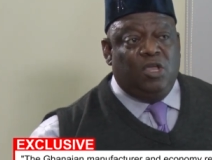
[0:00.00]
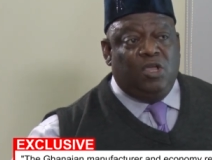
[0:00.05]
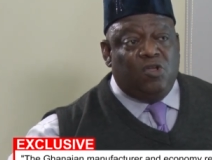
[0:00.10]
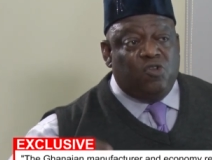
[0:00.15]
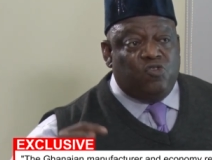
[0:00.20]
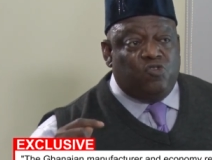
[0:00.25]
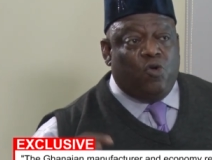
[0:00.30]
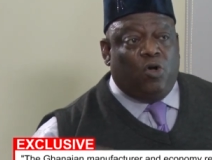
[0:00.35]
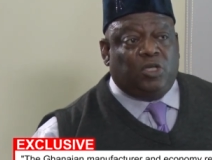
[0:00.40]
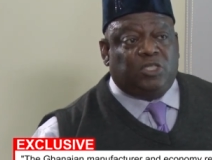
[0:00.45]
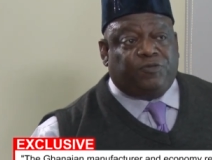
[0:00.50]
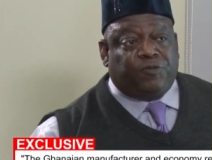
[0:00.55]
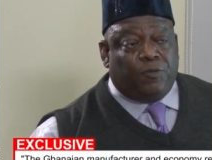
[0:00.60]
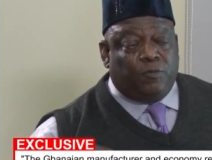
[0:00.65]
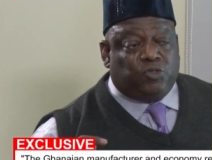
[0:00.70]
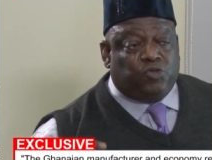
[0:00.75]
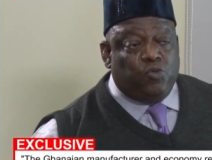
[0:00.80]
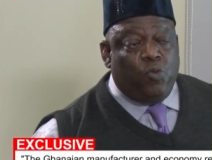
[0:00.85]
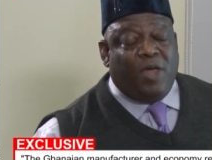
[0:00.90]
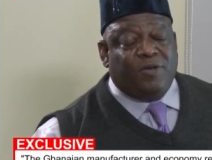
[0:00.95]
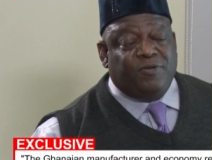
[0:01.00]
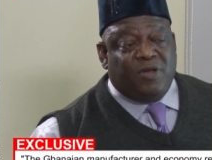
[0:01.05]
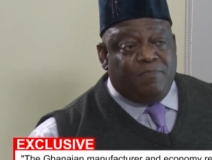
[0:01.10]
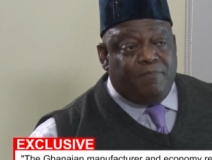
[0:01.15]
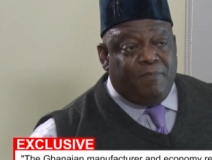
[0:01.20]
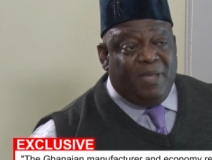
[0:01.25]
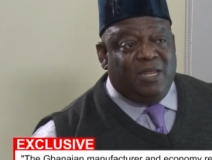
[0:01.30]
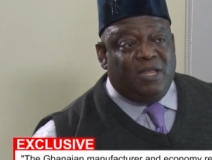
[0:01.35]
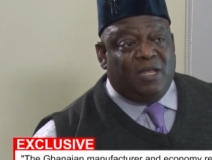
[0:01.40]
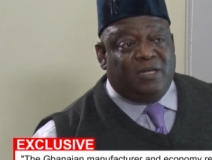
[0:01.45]
rose from 200
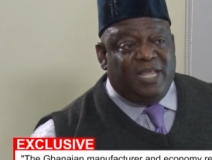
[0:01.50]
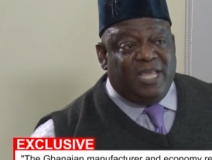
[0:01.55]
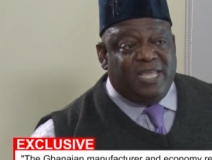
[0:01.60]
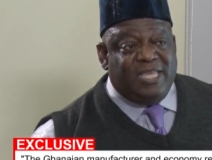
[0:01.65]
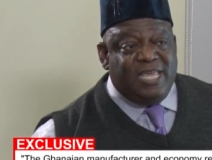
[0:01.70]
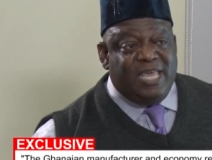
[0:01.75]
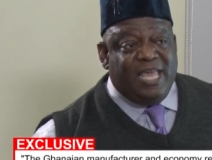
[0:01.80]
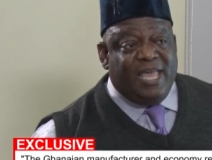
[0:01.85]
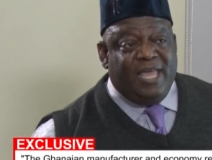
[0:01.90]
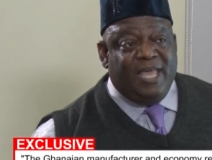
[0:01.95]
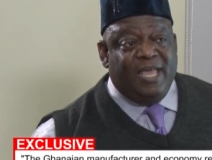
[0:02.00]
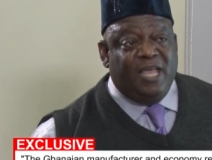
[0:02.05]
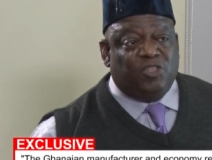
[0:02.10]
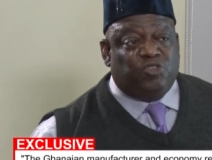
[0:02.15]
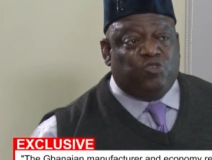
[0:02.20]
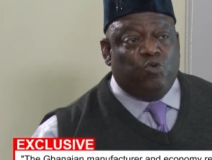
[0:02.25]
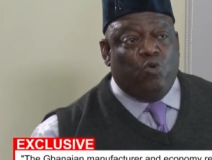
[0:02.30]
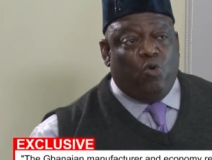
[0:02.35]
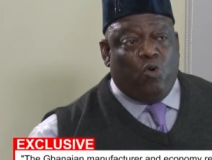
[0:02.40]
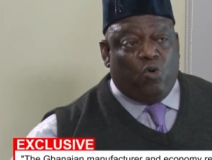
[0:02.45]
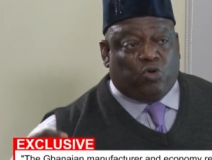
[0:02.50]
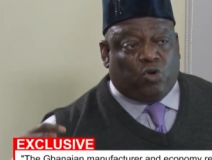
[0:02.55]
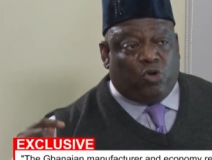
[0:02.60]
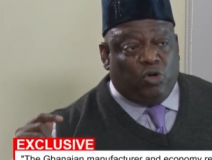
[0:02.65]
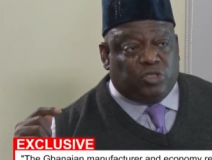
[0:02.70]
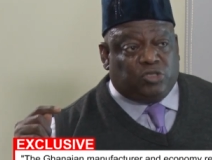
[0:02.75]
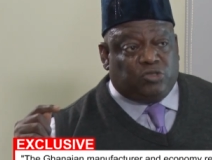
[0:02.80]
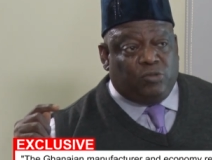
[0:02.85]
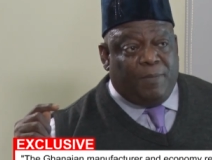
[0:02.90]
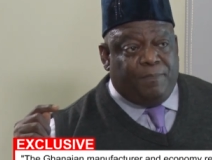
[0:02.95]
million a year to
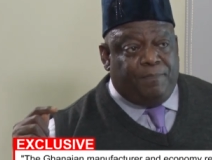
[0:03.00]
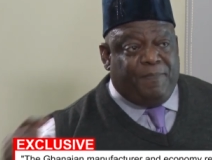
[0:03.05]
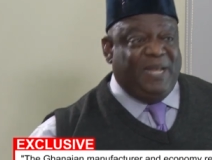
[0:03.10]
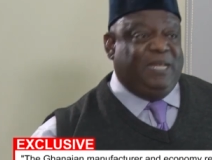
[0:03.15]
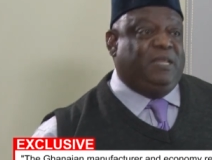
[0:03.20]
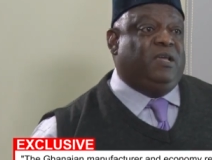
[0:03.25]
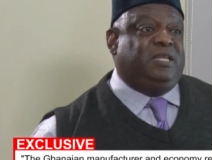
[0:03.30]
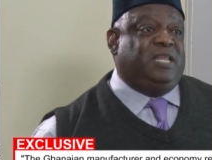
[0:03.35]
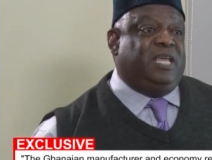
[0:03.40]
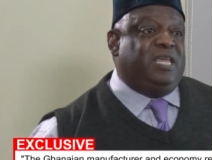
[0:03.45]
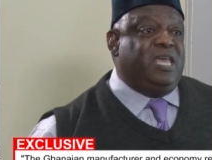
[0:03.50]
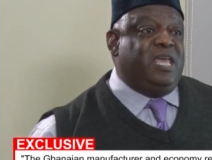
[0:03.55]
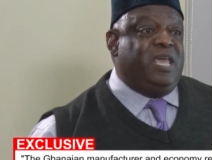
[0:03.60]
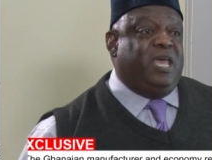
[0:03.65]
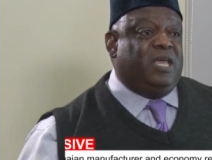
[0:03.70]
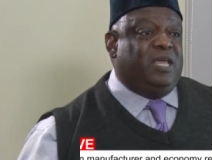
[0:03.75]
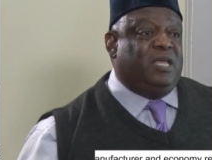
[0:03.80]
close to $1 billion a year.